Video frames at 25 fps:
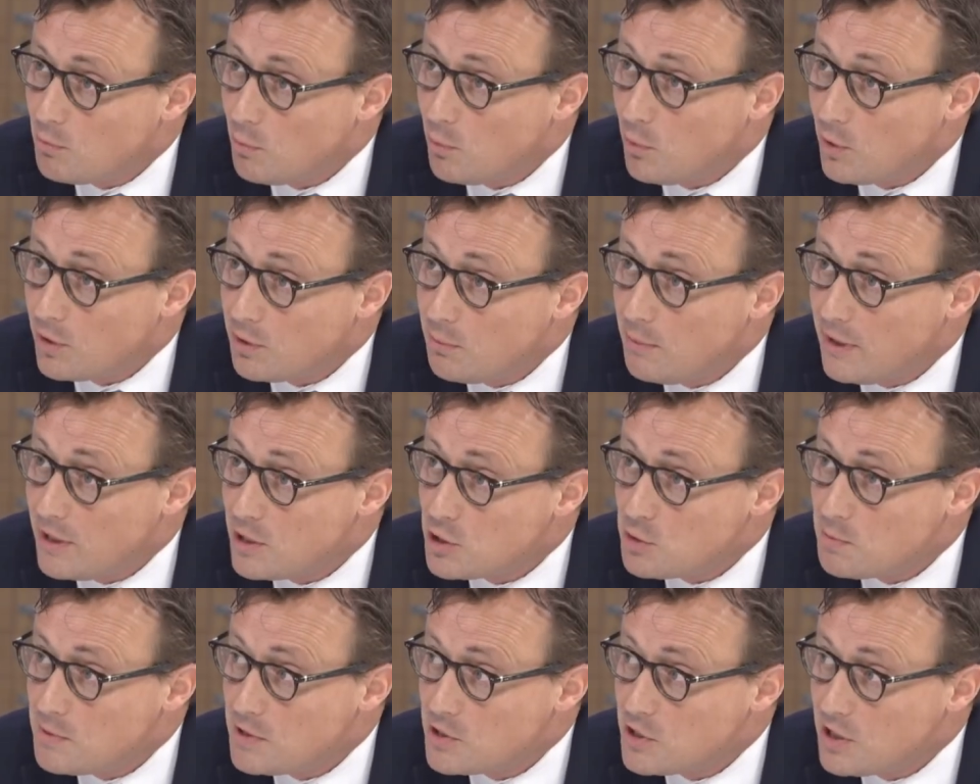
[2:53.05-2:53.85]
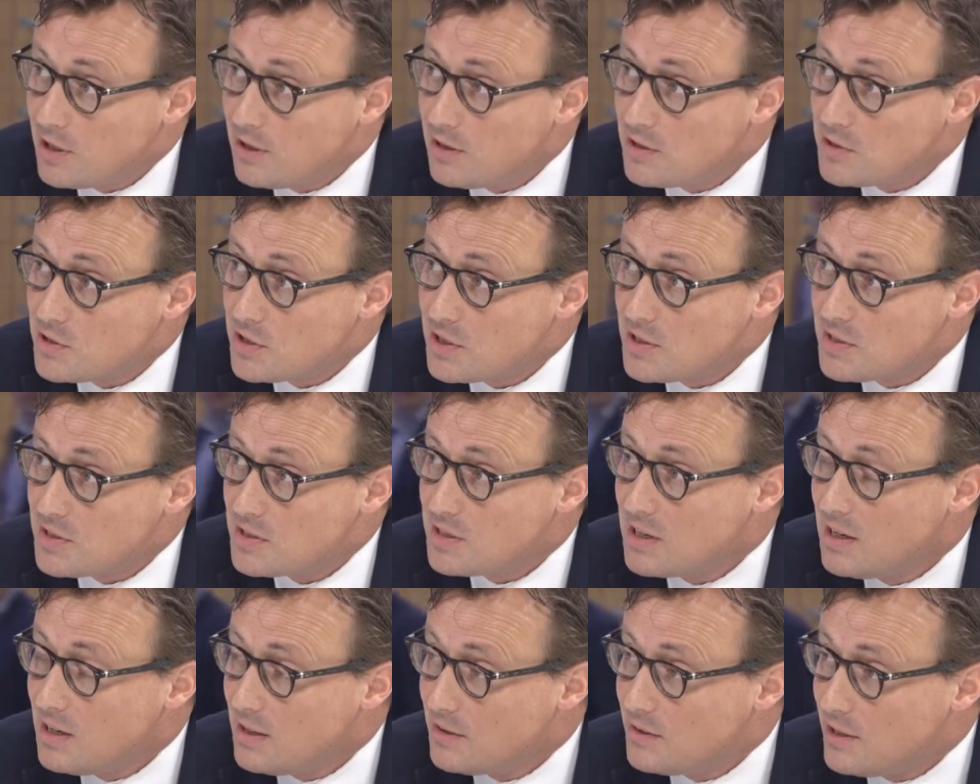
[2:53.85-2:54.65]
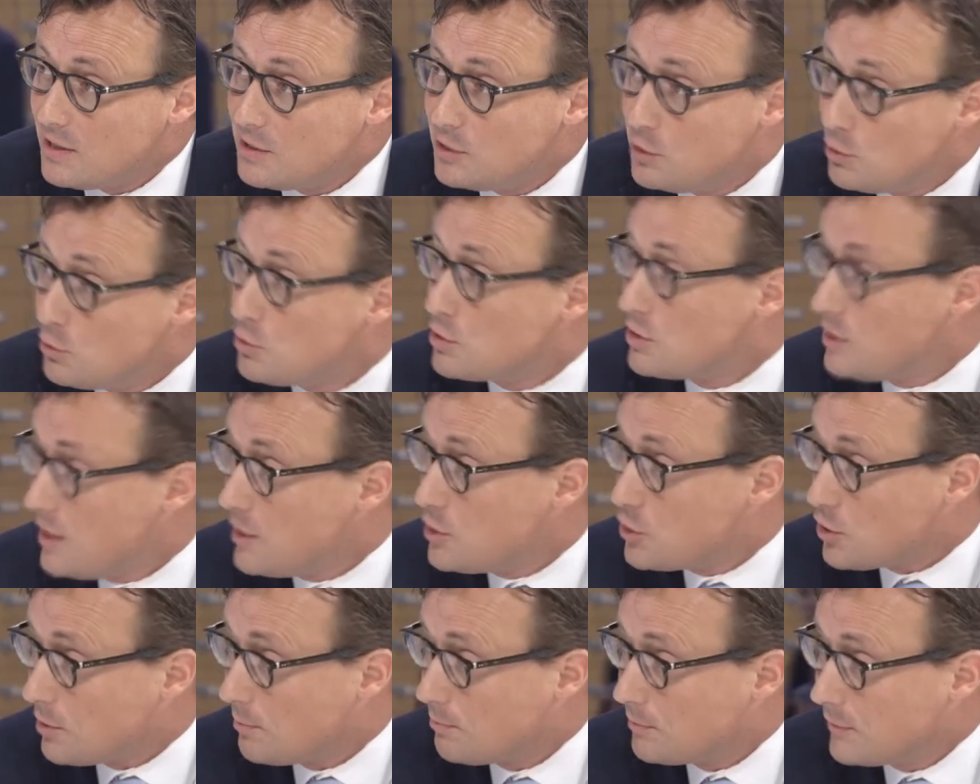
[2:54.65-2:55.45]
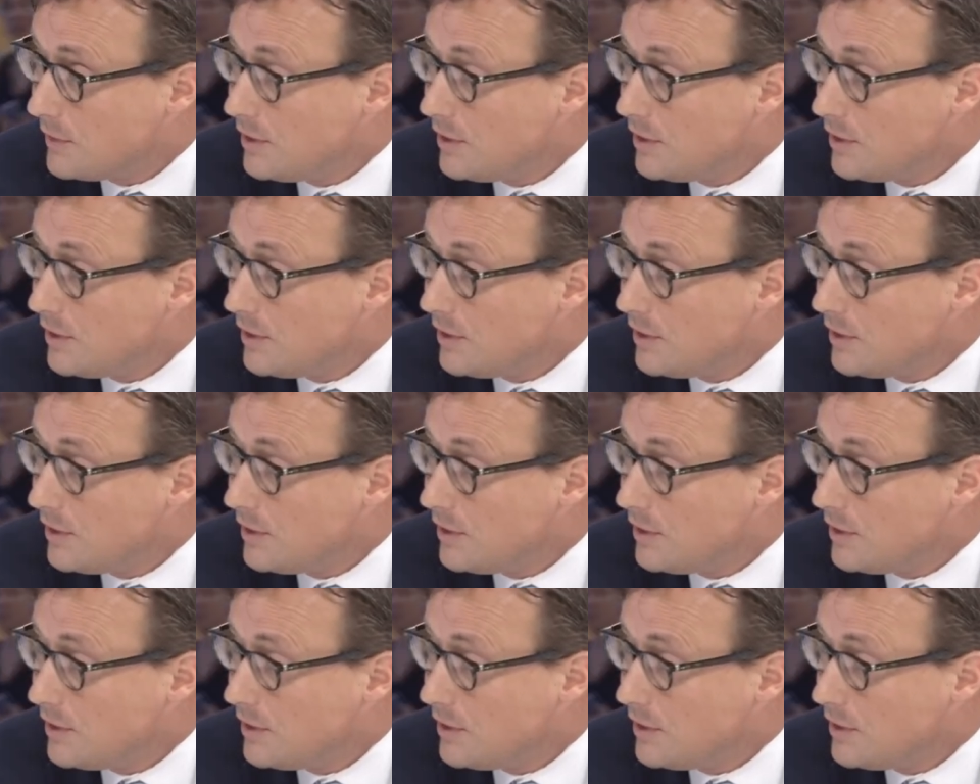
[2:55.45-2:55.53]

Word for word: water management challenges that use nature.